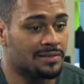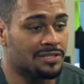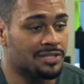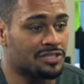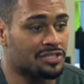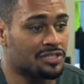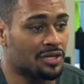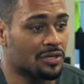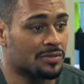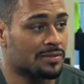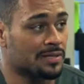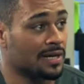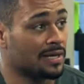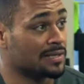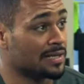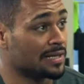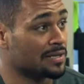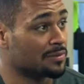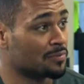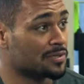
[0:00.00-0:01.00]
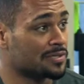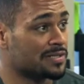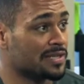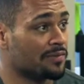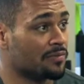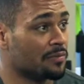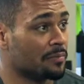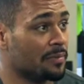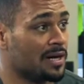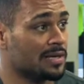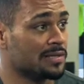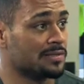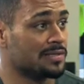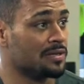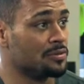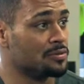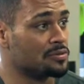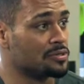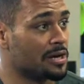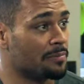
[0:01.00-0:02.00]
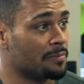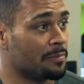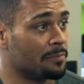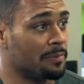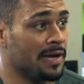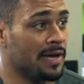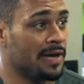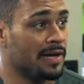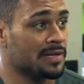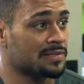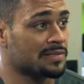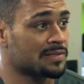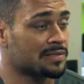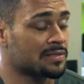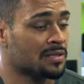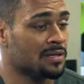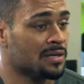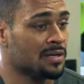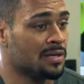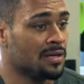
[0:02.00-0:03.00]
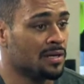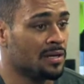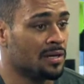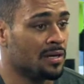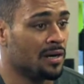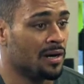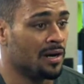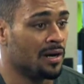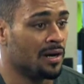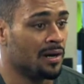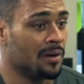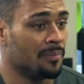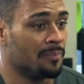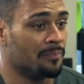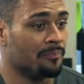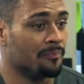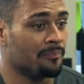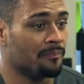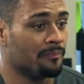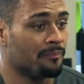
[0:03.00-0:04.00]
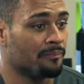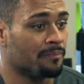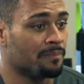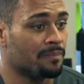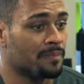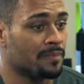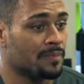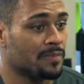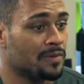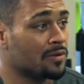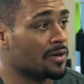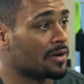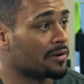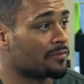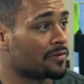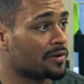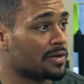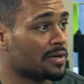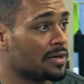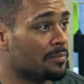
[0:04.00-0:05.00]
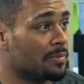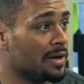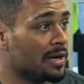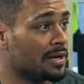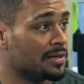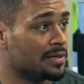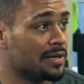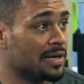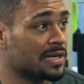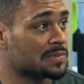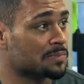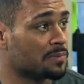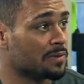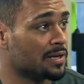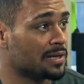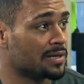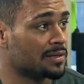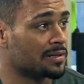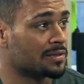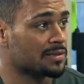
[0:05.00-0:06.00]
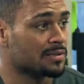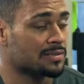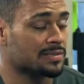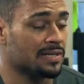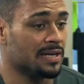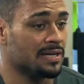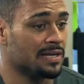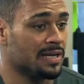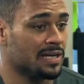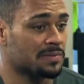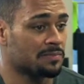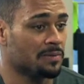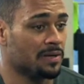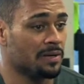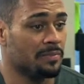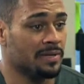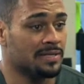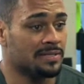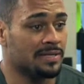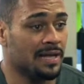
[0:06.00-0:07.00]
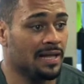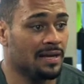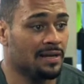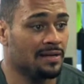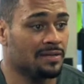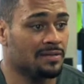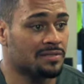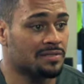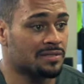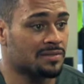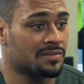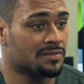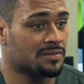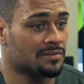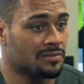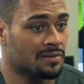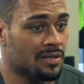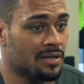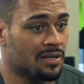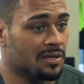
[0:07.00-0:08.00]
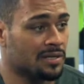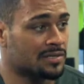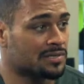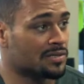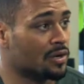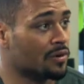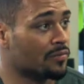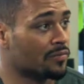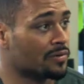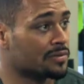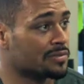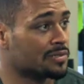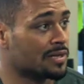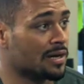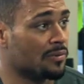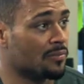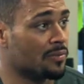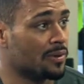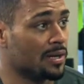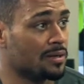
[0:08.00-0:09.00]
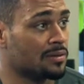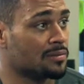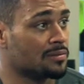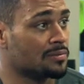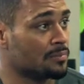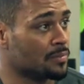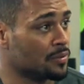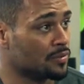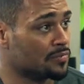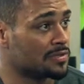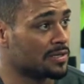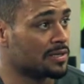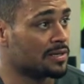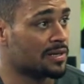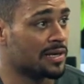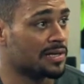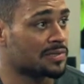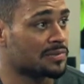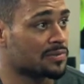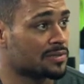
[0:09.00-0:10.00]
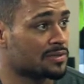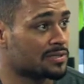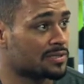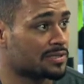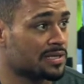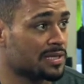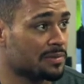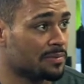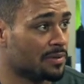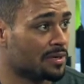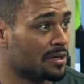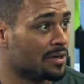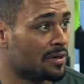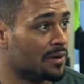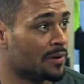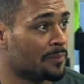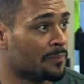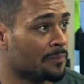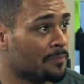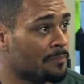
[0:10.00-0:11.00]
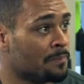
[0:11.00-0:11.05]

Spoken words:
just shows like that receiver mindset. You drop a pass, you got to forget about it. Next play. It's that next play mentality. It's over, it's done with, move to the next one. Just keep it going.